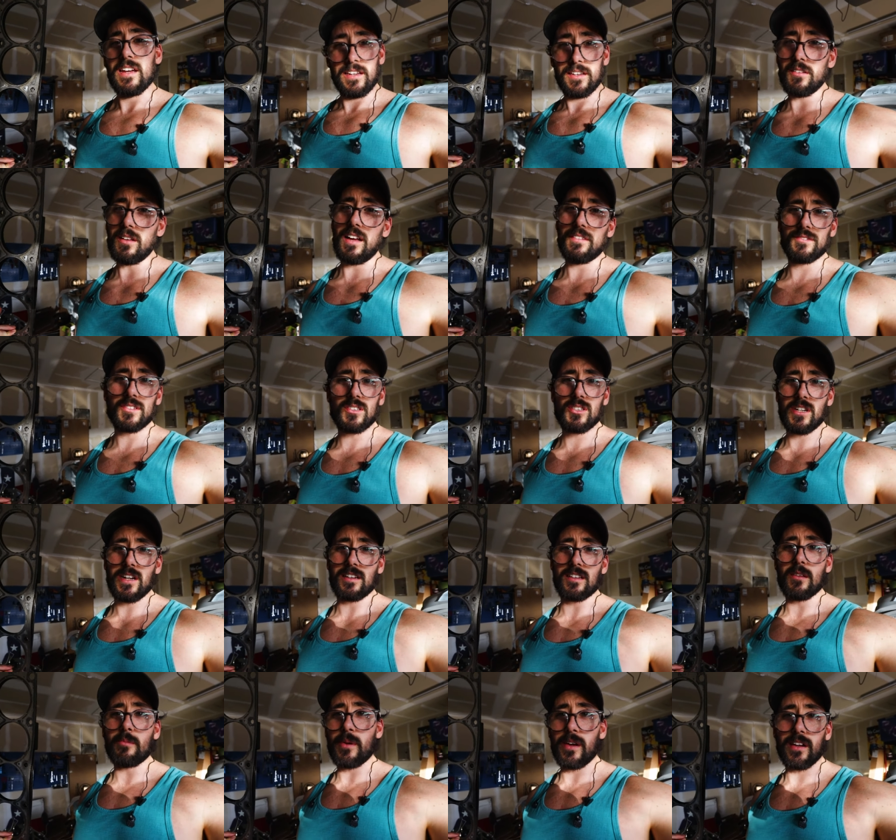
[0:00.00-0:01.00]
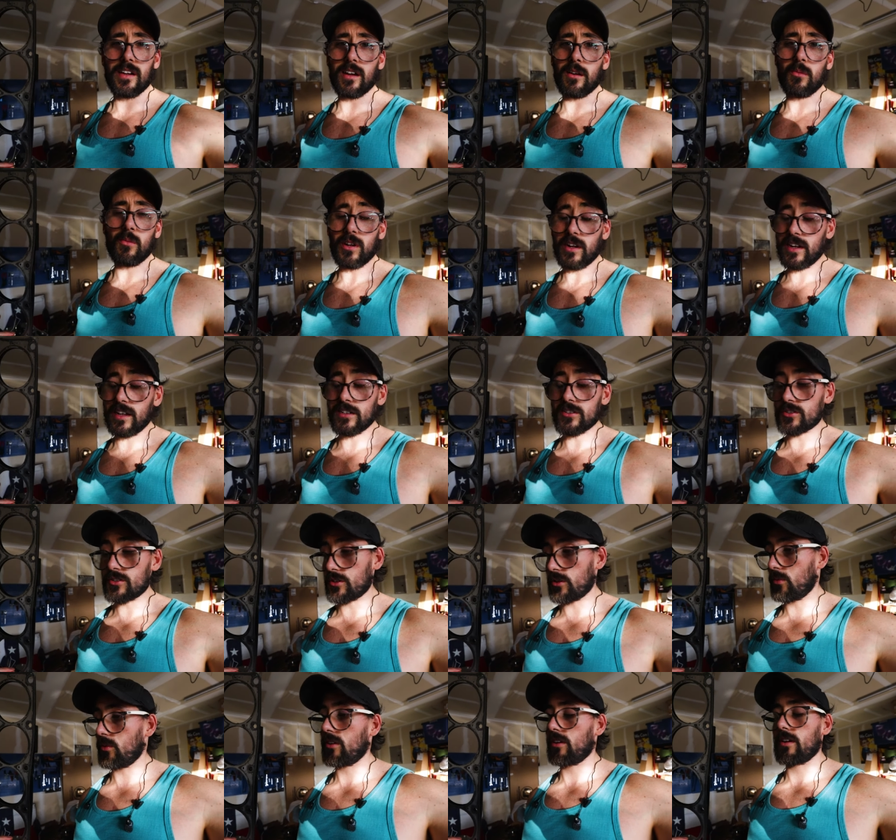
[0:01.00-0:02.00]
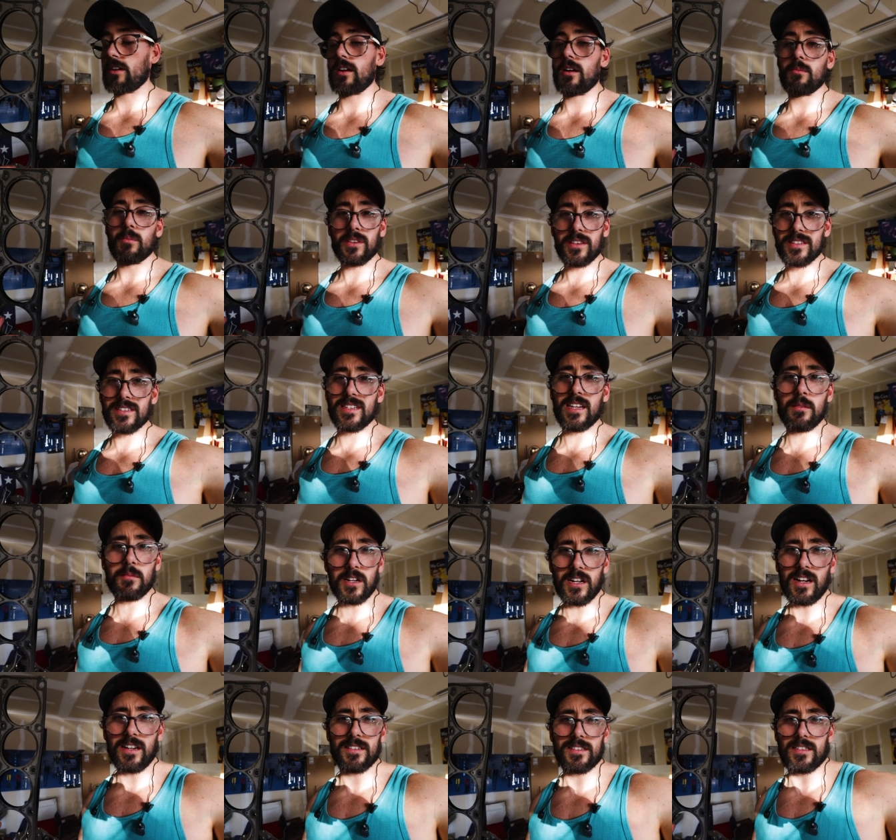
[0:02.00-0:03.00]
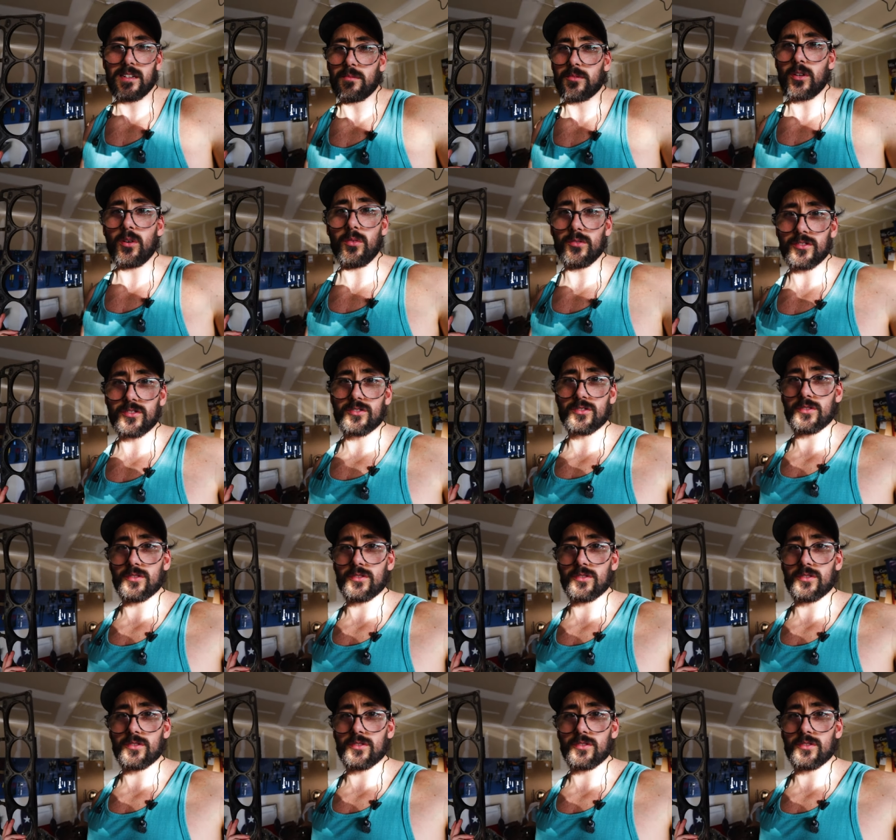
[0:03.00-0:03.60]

You'll have to check depending on what engine you're working on, but the same concept holds